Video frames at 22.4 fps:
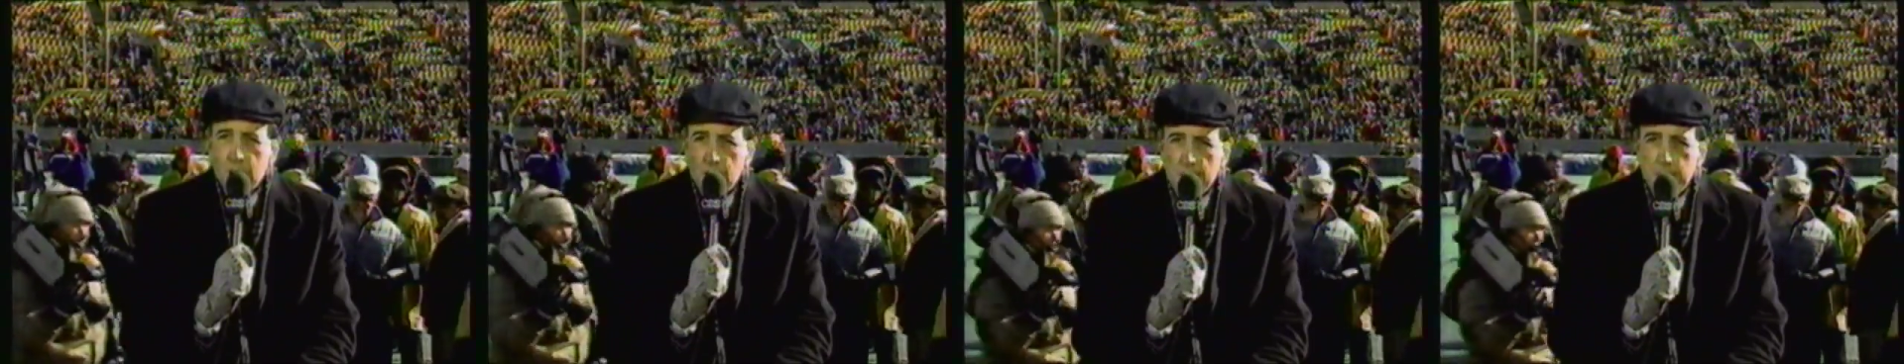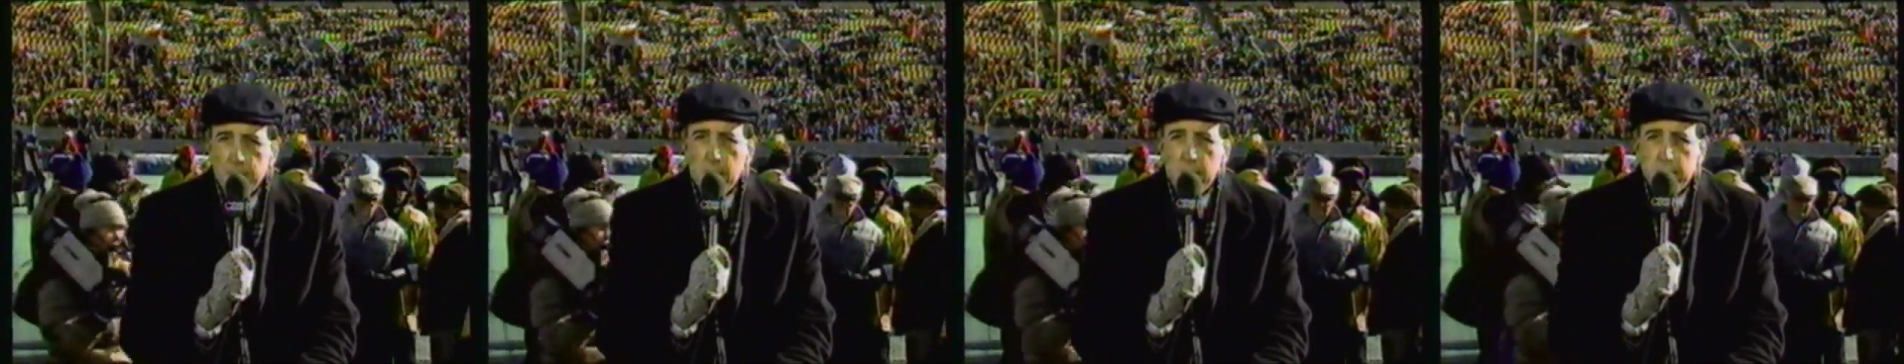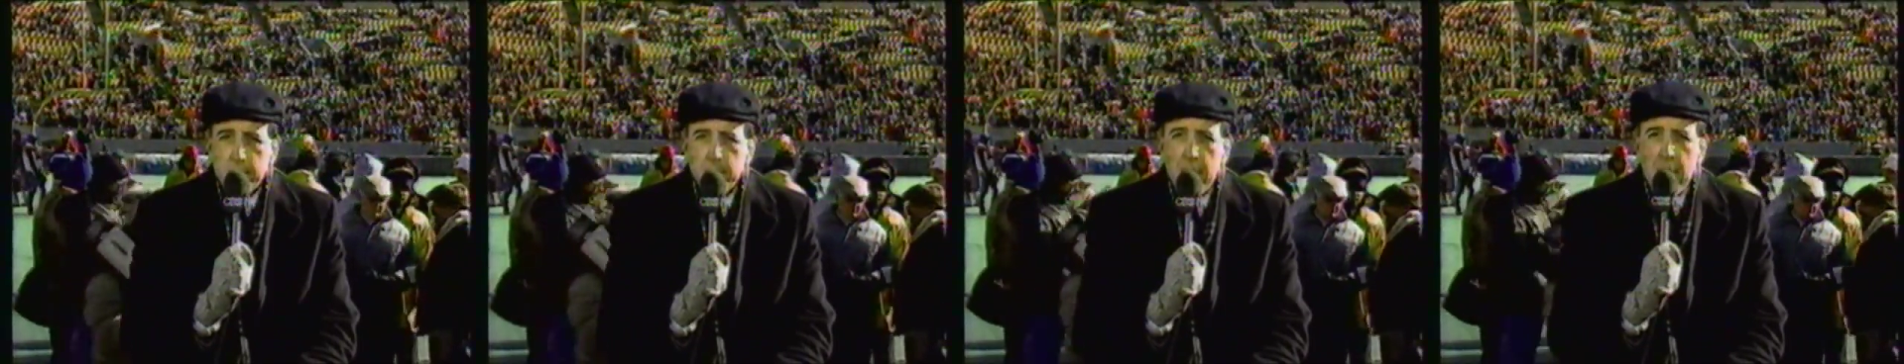Jim
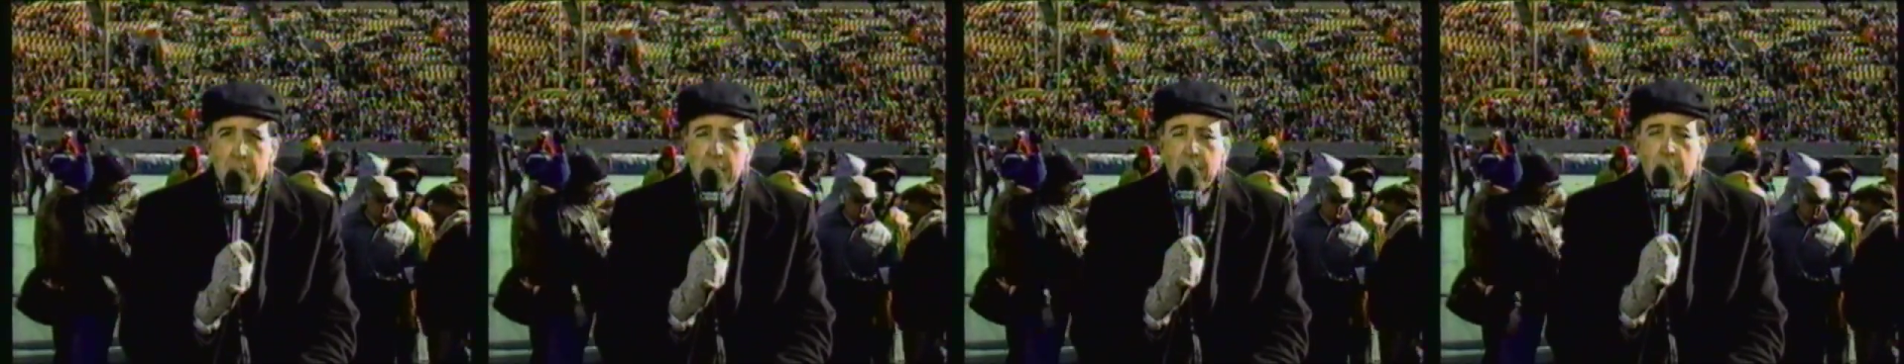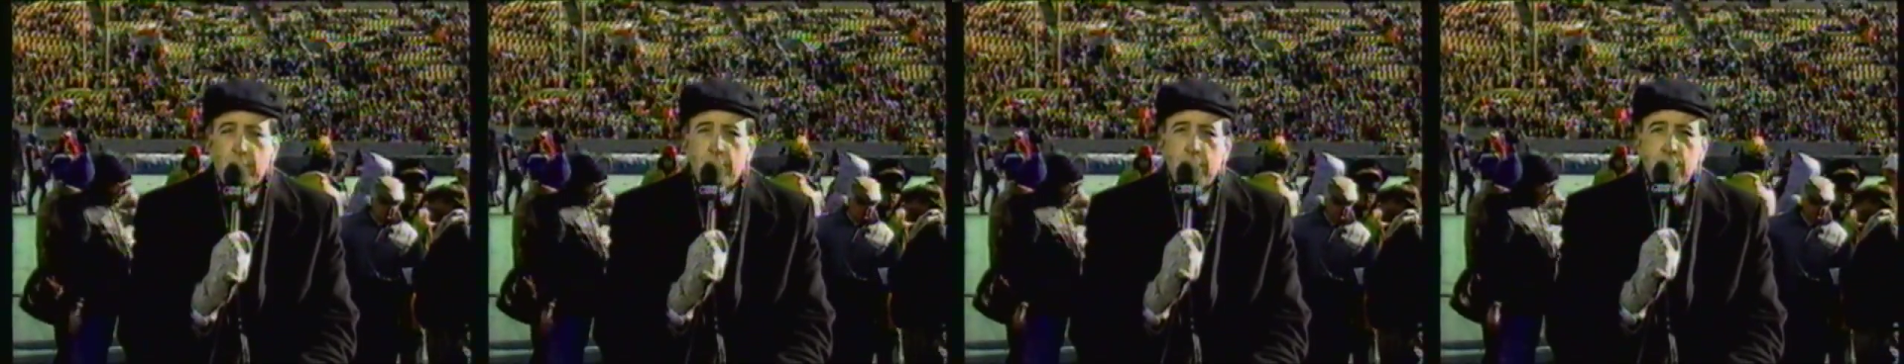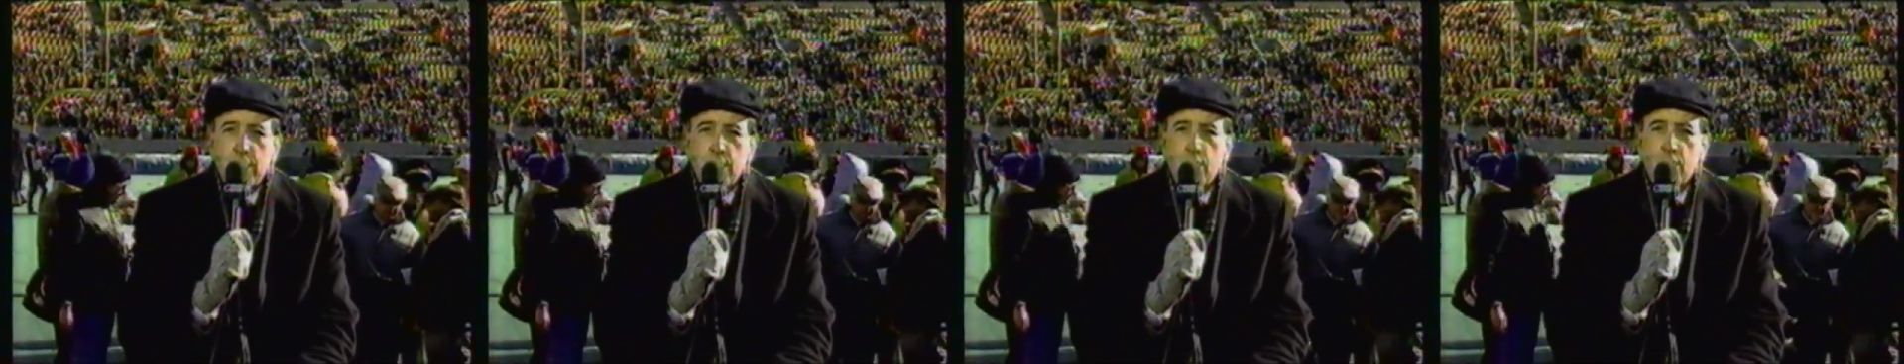McMahon
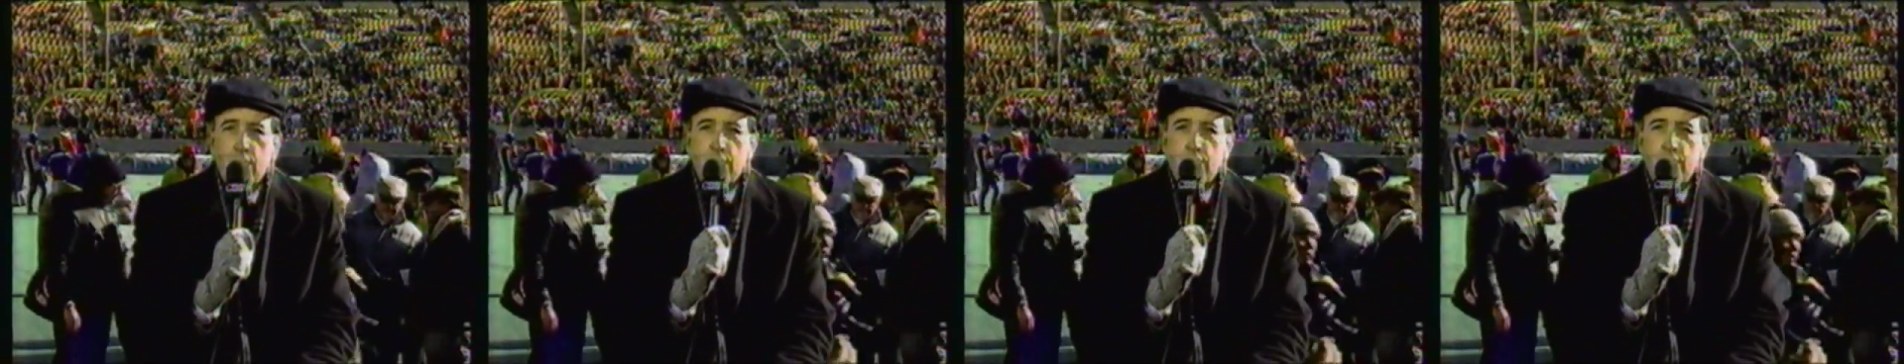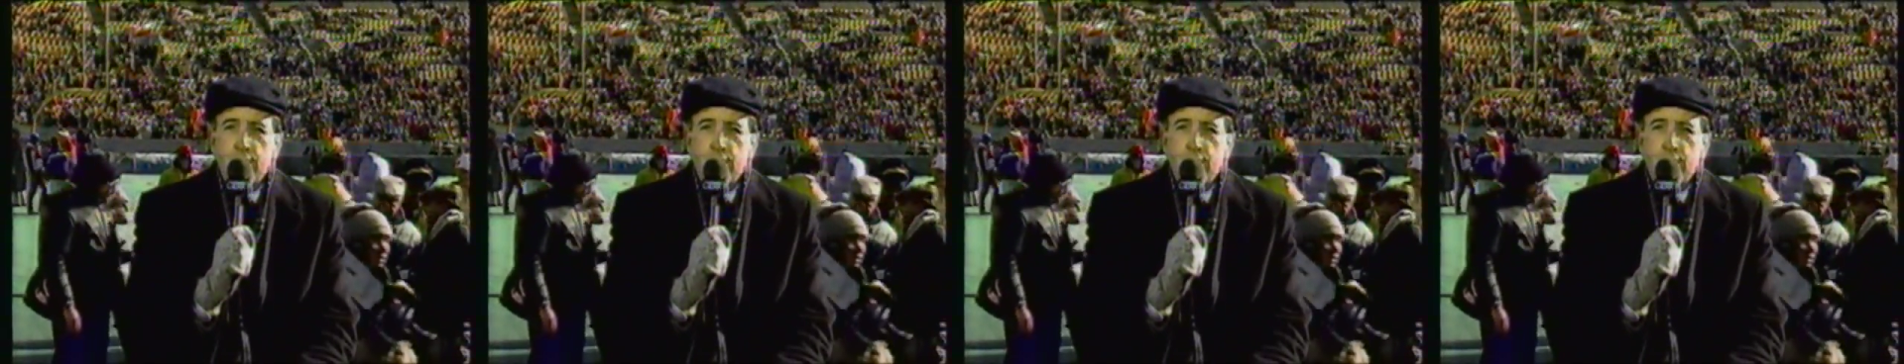returns